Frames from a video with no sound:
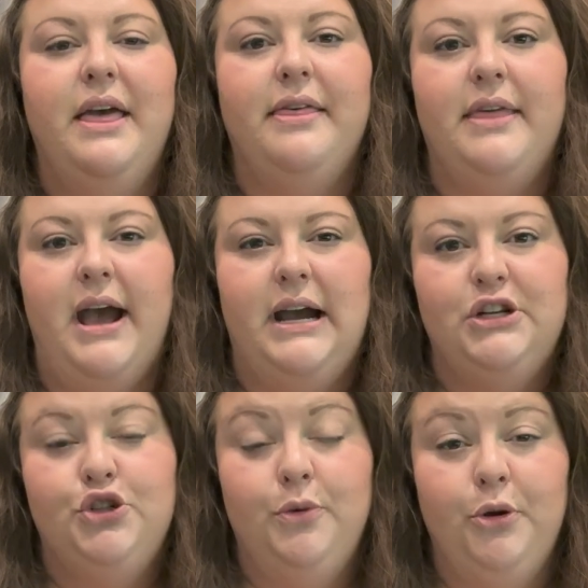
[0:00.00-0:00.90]

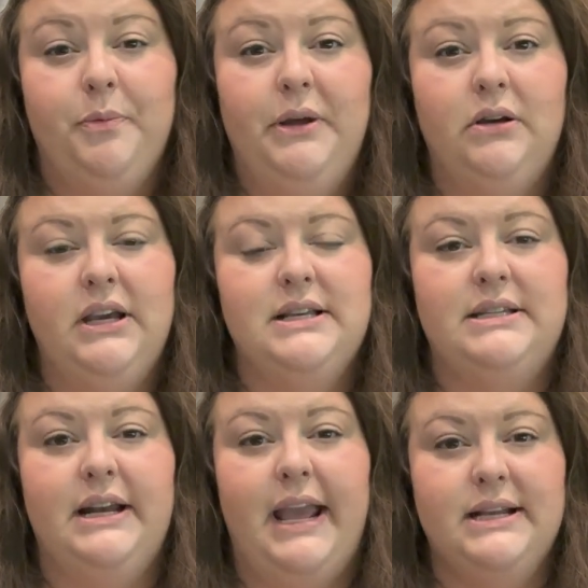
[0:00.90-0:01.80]
that turmeric milk is
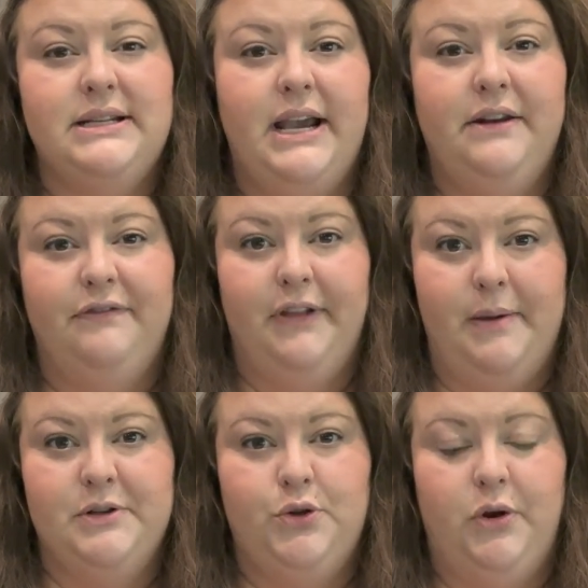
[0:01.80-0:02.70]
an
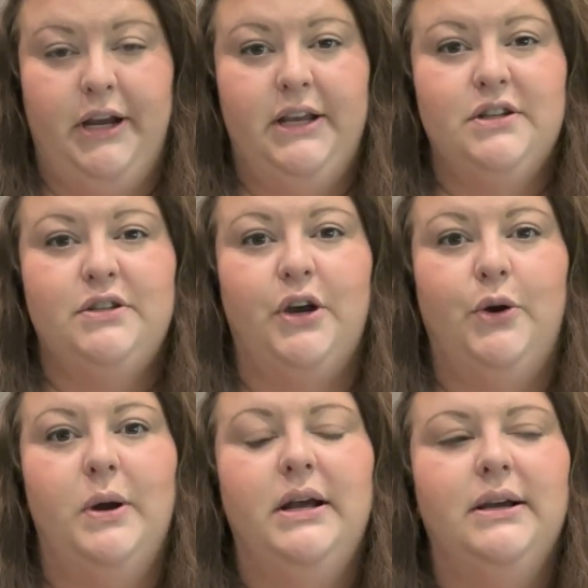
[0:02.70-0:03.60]
anti-inflammatory. So